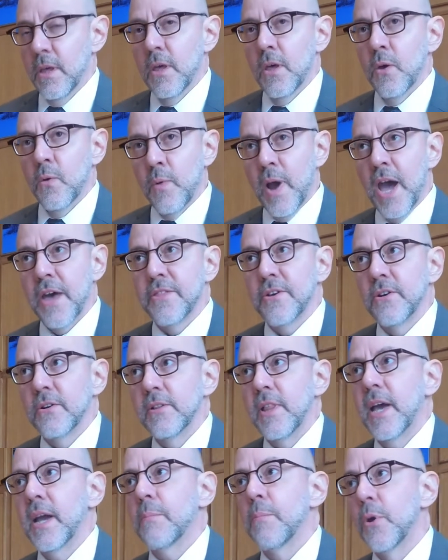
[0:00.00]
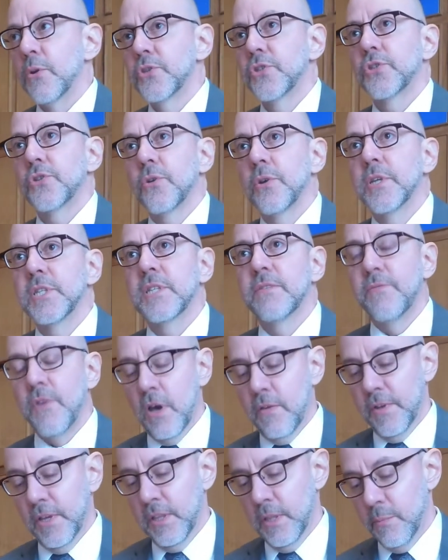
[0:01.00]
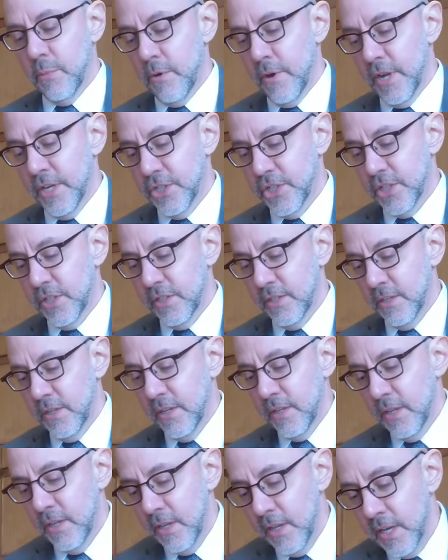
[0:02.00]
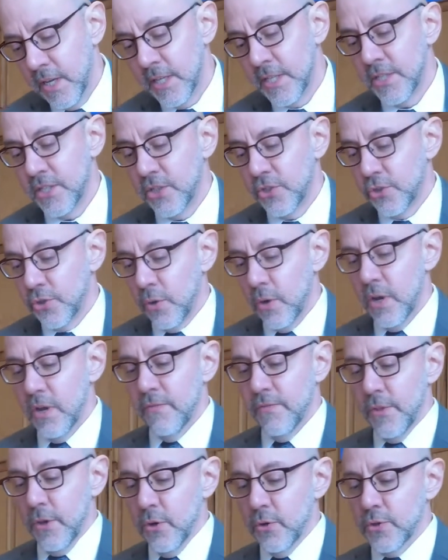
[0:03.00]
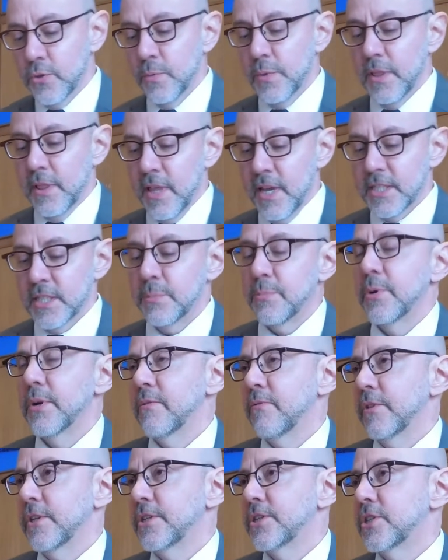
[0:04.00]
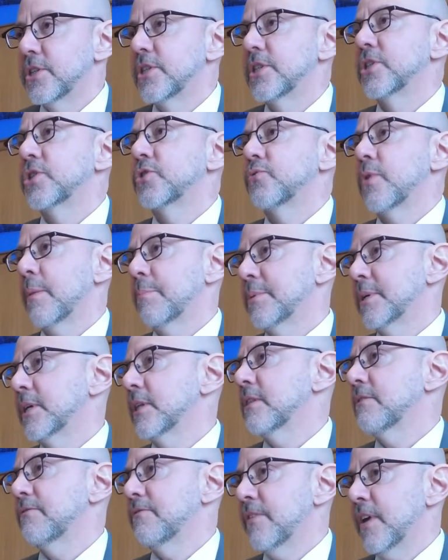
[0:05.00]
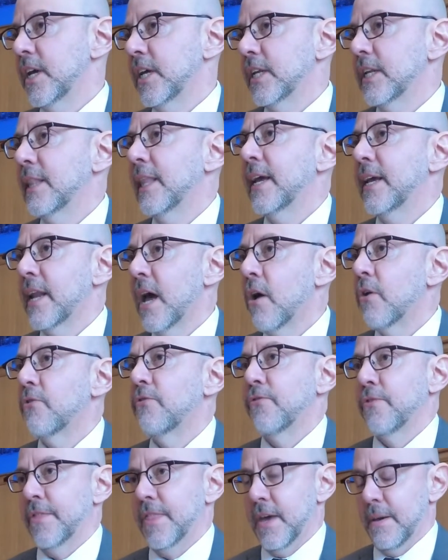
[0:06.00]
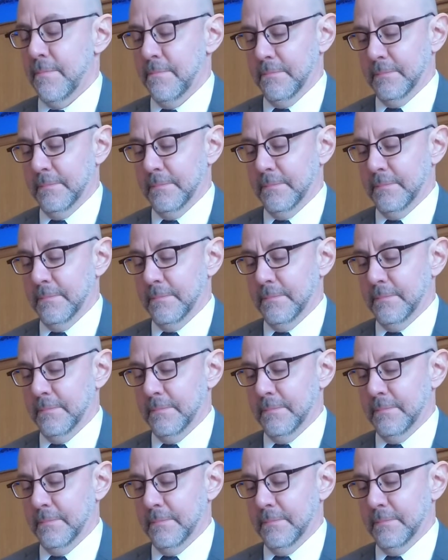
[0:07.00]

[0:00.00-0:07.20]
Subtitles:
Rather, like most stories involving liberation, it is a story of those with less privilege disrupting the fate laid out for them.